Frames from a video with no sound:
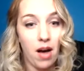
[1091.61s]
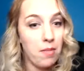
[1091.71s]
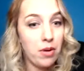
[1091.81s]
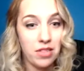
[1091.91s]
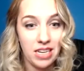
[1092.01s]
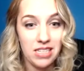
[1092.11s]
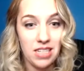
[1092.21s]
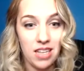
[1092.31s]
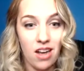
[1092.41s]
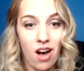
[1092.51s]
Put things
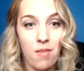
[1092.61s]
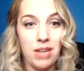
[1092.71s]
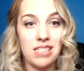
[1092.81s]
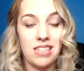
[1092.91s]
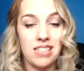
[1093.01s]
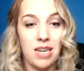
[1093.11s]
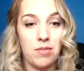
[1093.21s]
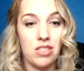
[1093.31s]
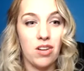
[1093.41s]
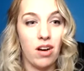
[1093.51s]
in the comments. Let's keep
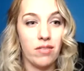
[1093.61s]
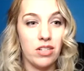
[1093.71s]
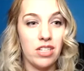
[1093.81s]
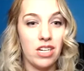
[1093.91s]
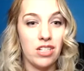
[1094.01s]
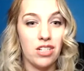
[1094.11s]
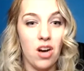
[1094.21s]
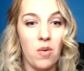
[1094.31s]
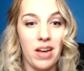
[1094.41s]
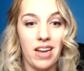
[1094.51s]
this conversation
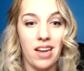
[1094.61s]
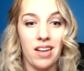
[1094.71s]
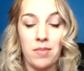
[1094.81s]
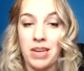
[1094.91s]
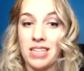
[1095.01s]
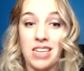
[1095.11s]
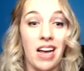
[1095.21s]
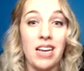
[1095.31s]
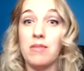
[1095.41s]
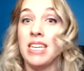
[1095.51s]
going because
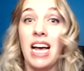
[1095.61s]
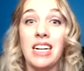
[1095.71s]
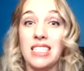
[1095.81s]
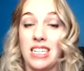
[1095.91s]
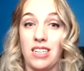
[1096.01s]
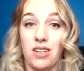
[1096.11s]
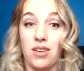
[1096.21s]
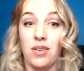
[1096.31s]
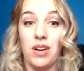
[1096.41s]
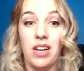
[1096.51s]
I am telling you.